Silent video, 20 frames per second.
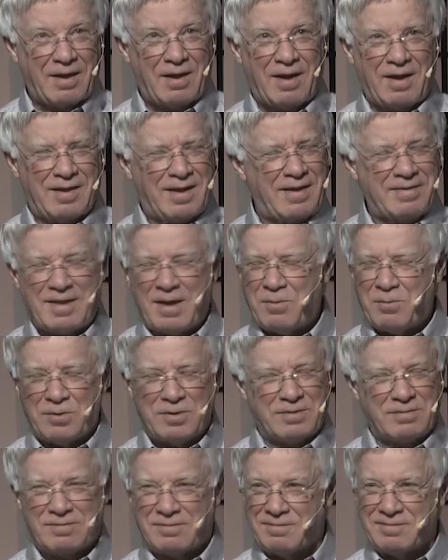I, I, that
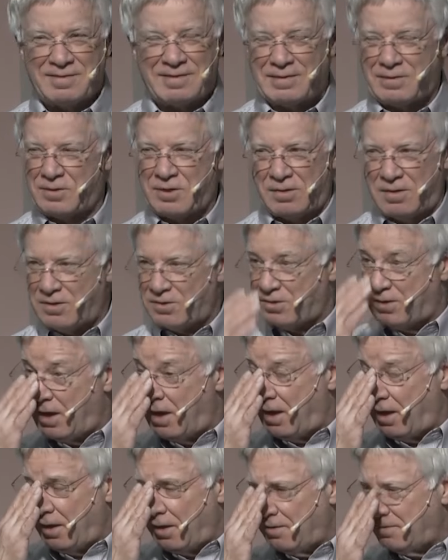one to this
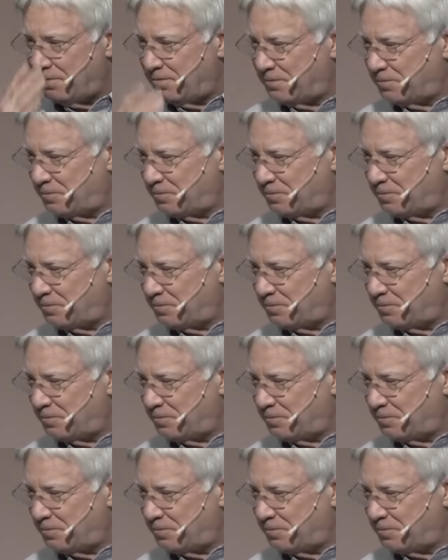day,